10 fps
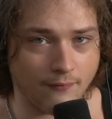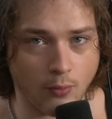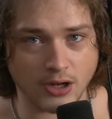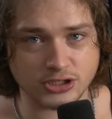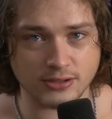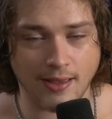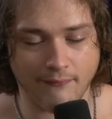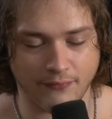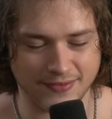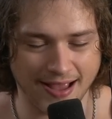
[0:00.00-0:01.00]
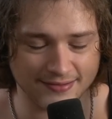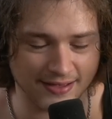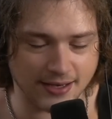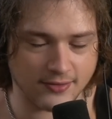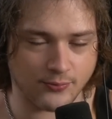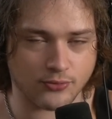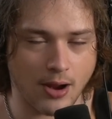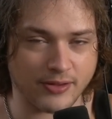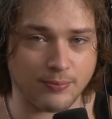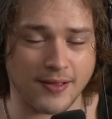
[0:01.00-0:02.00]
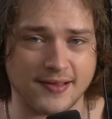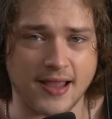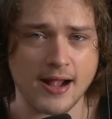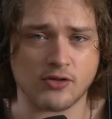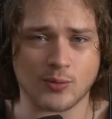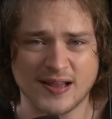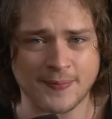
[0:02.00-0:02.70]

you for watching. Have a fantastic day today. Subscribe. Get the plus and gains for S